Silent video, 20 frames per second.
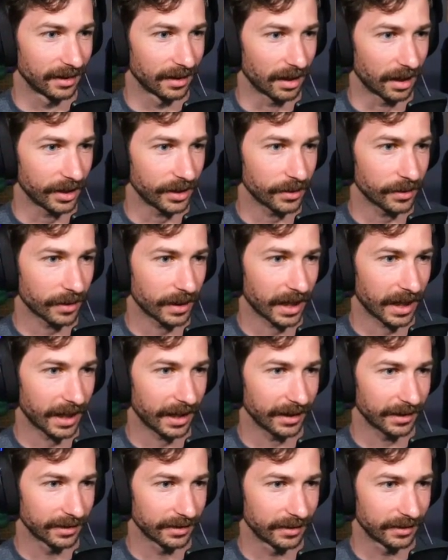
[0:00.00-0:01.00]
Are you
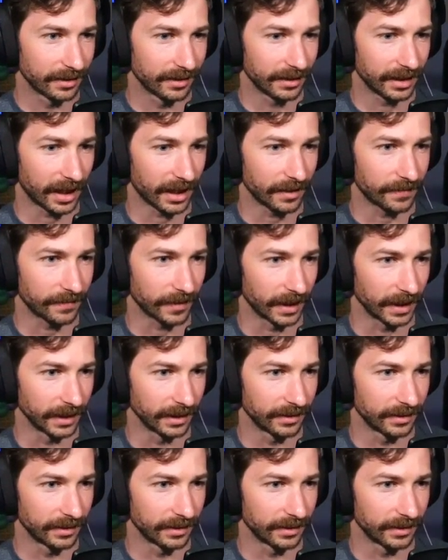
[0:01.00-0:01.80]
okay? I'm okay. Yeah, you're fine.